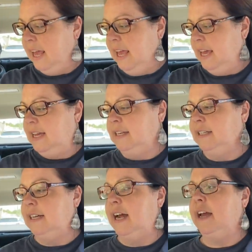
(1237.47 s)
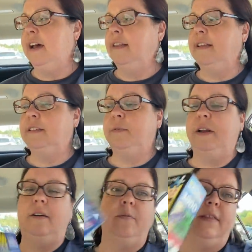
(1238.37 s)
And I got this
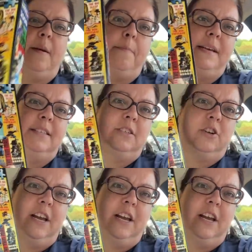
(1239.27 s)
one with mystery